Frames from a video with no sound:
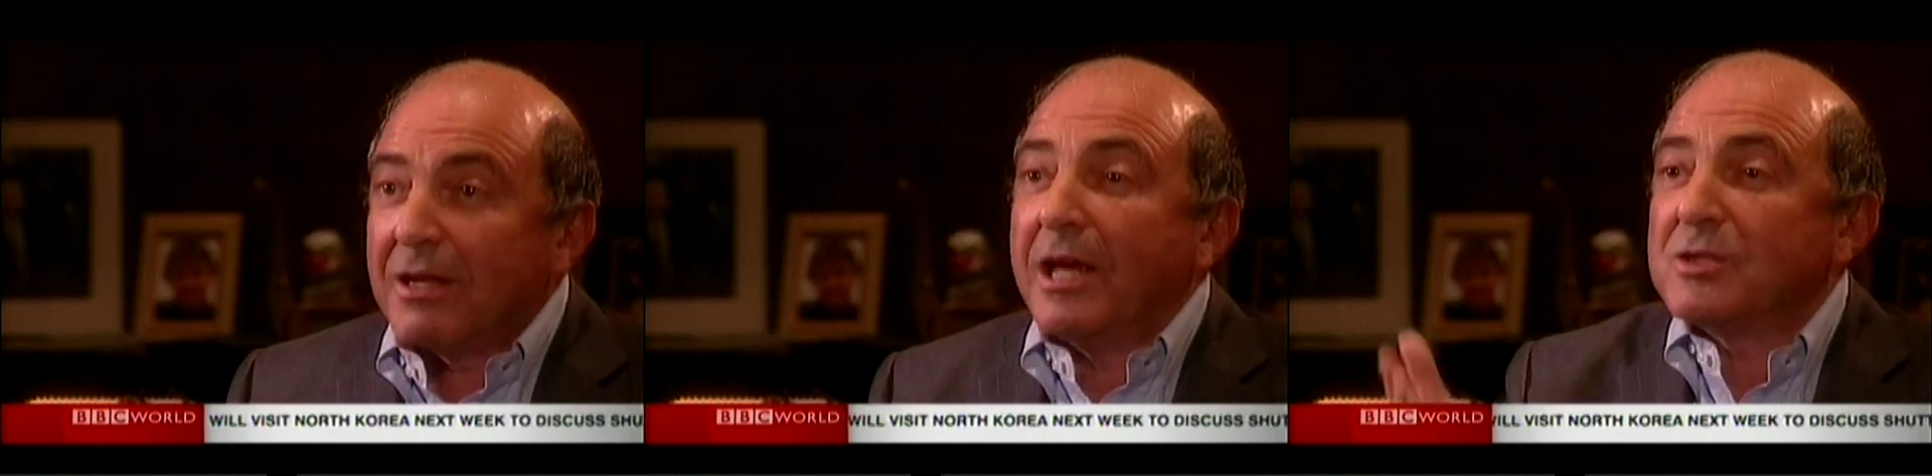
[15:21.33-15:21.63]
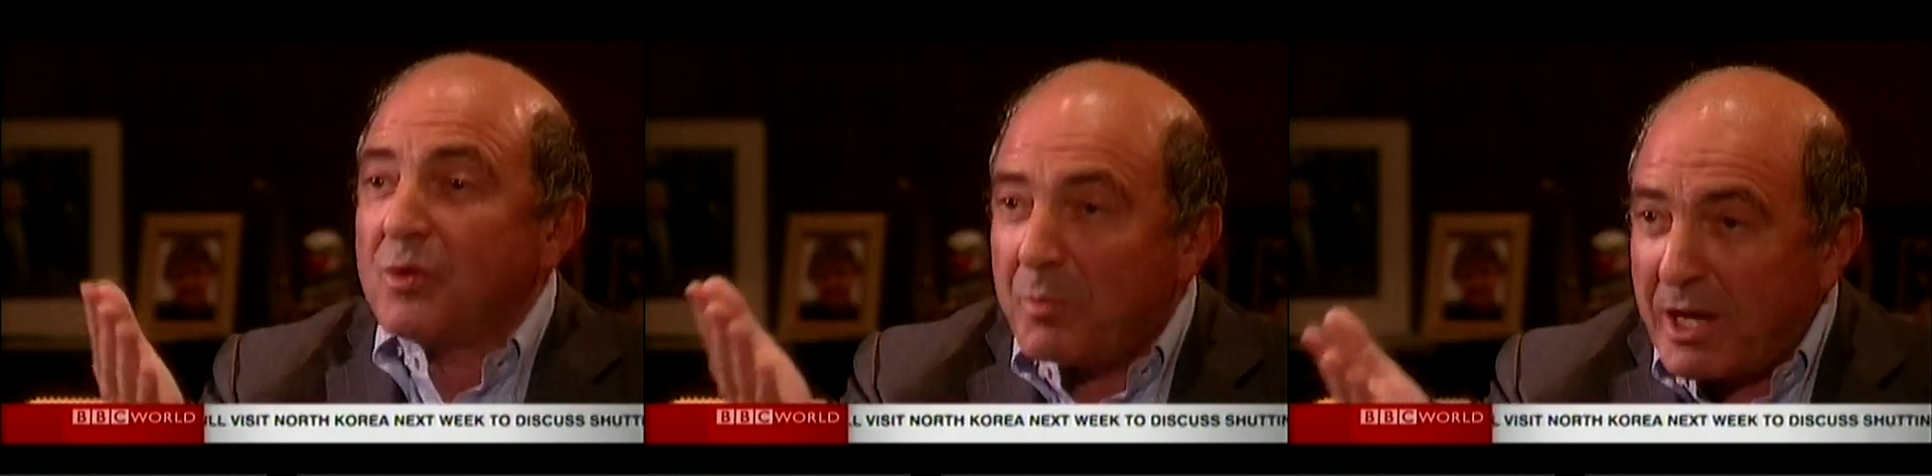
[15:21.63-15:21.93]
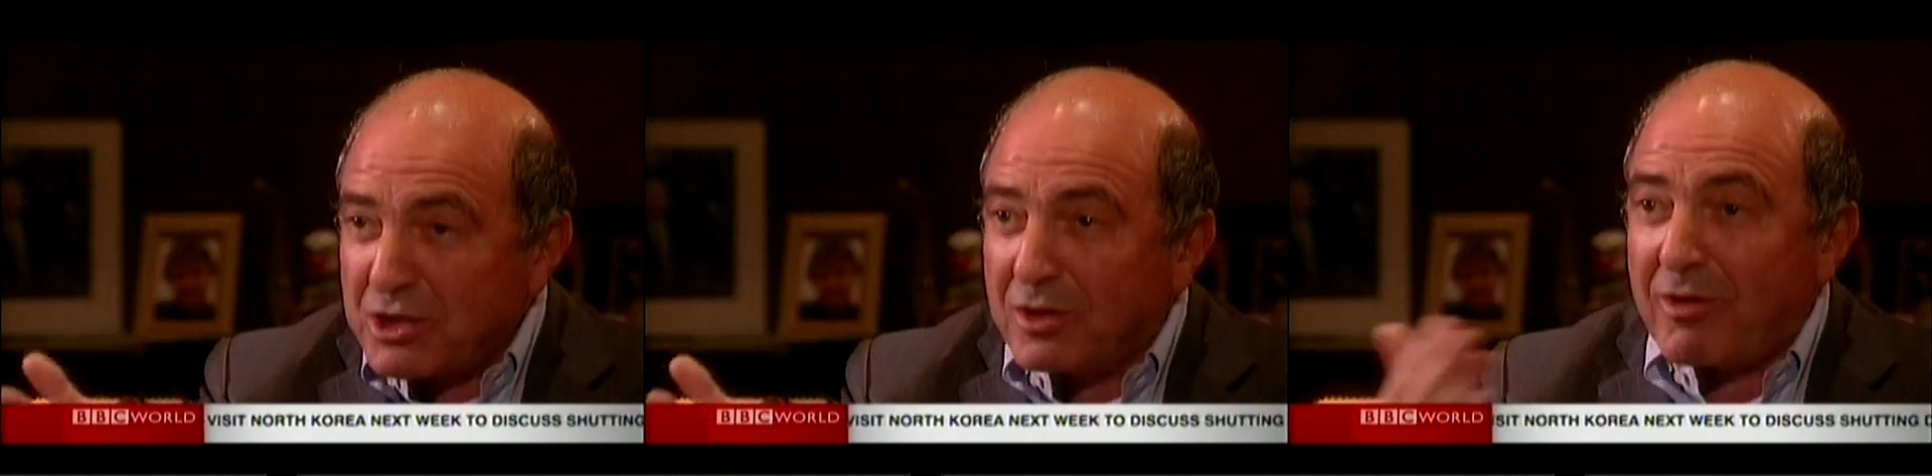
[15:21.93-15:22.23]
as you
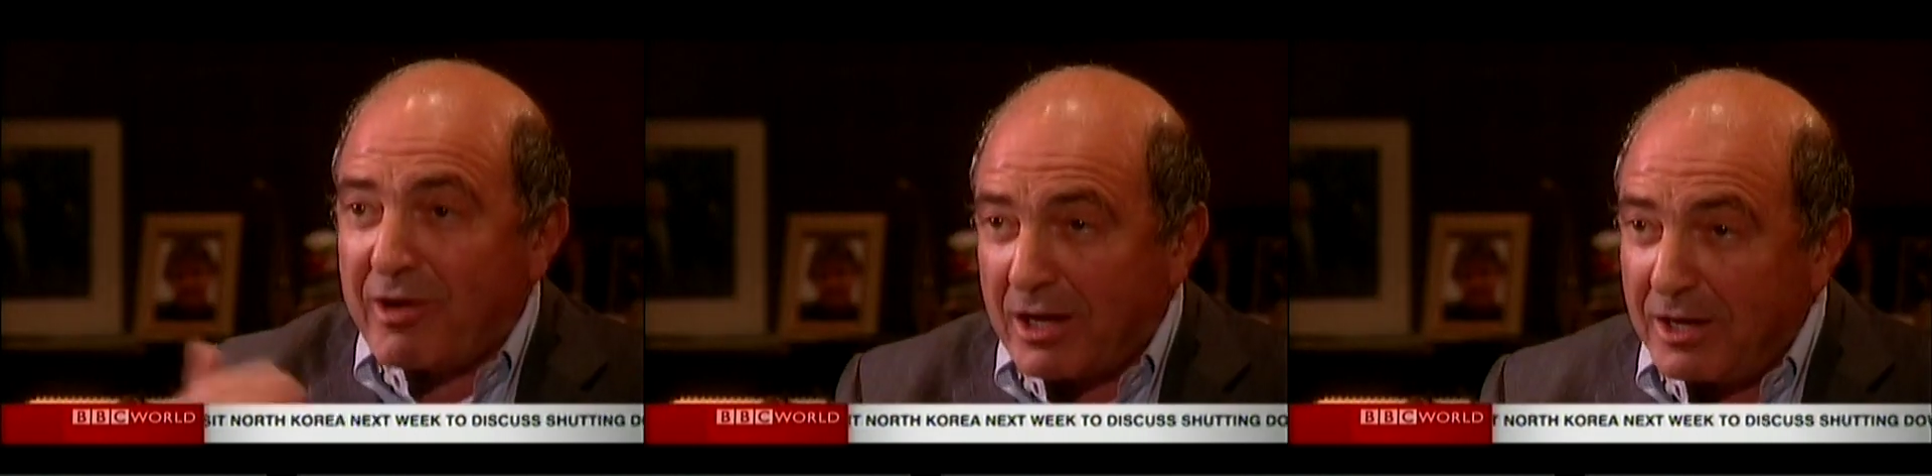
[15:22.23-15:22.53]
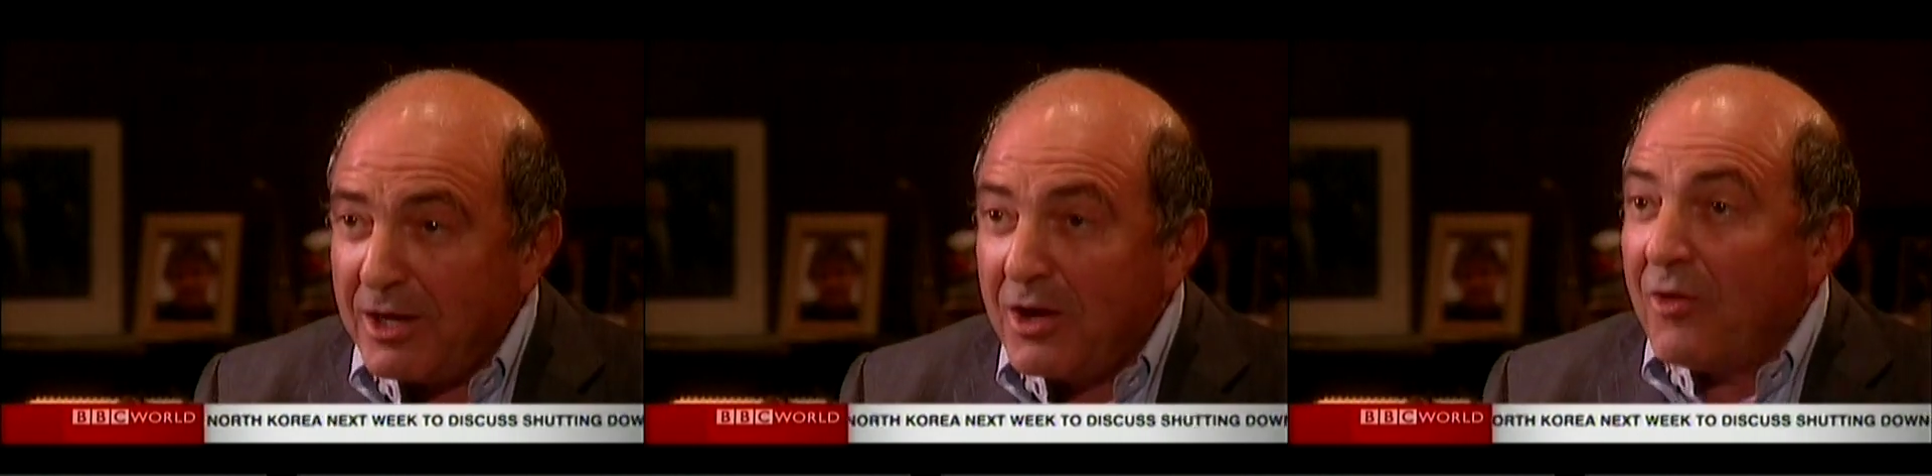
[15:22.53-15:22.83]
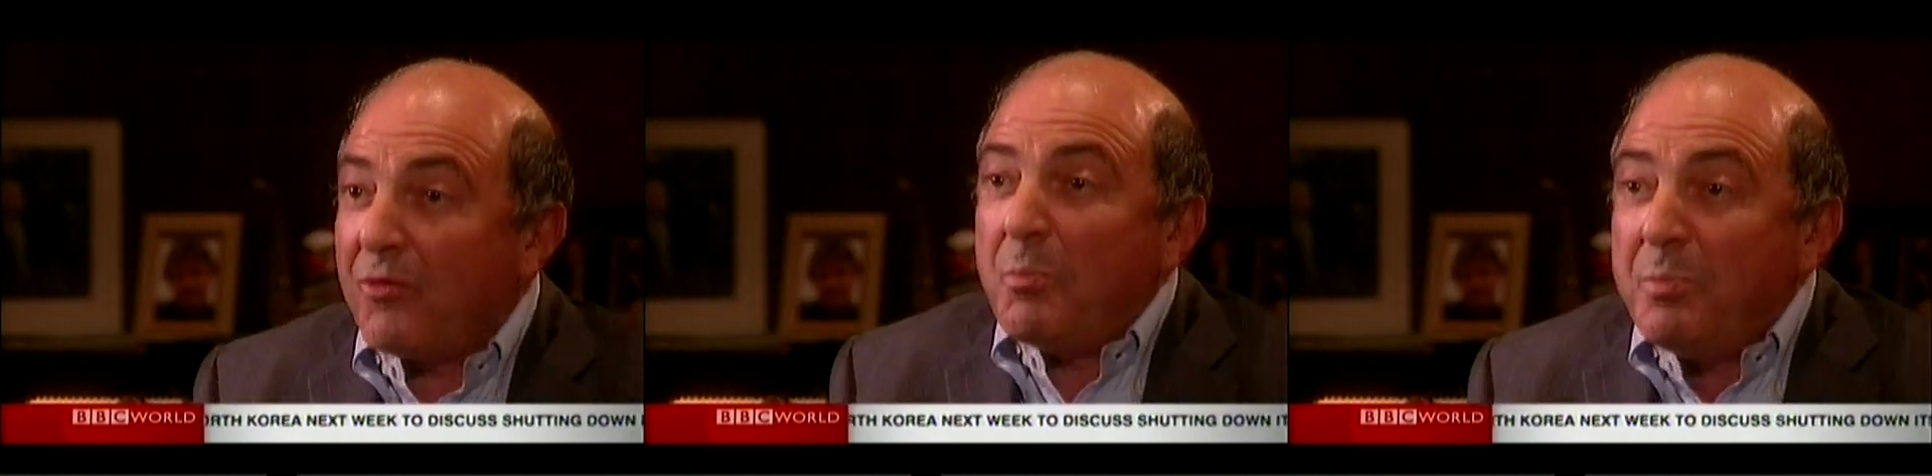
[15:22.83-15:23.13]
mentioned correctly,
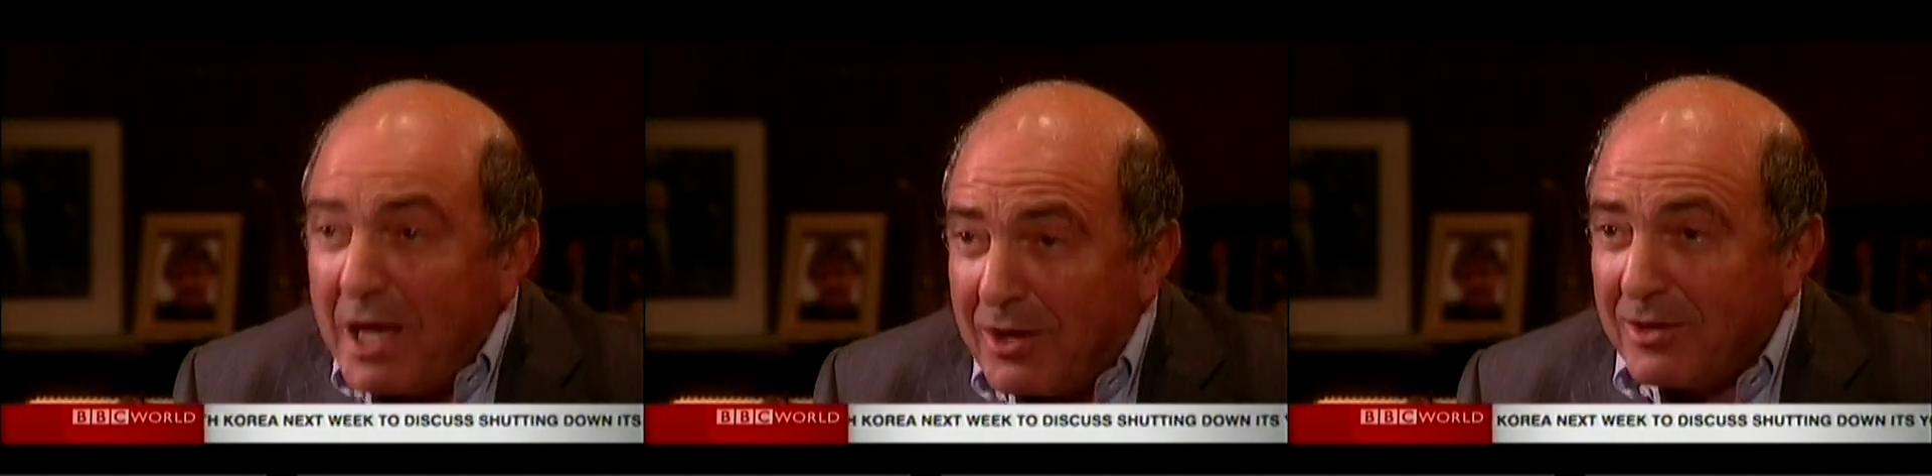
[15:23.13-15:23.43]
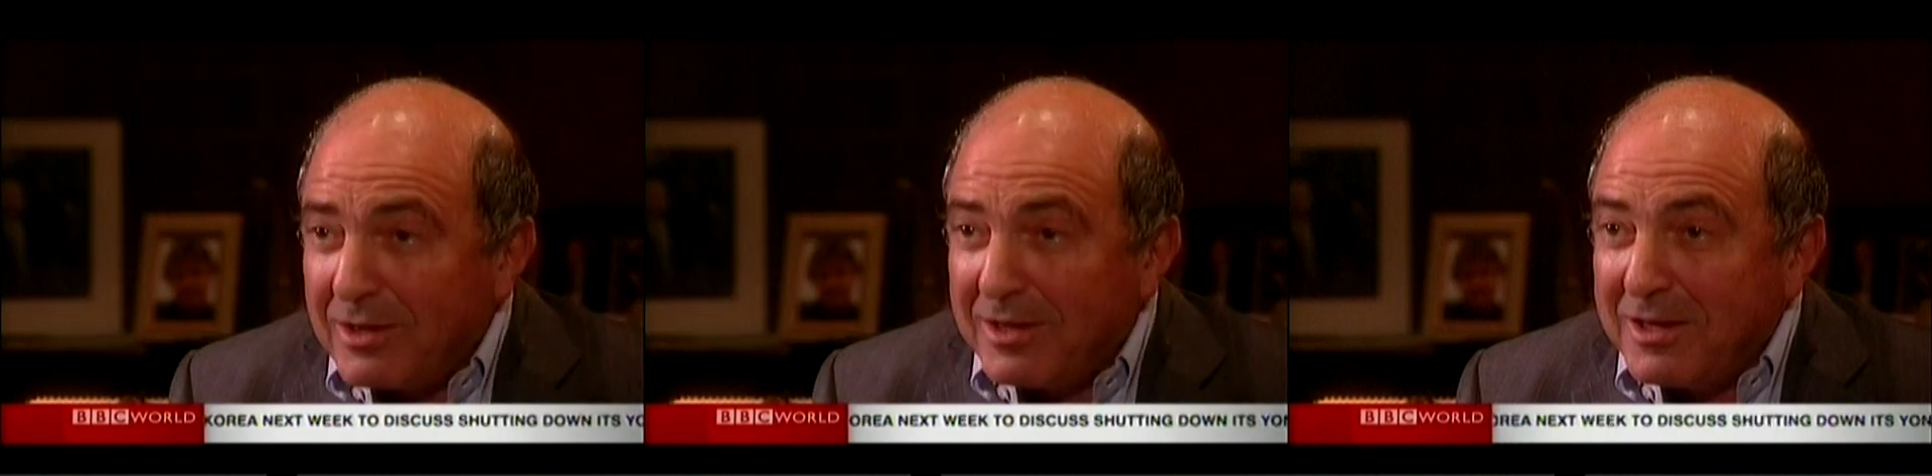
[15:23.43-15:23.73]
for billion,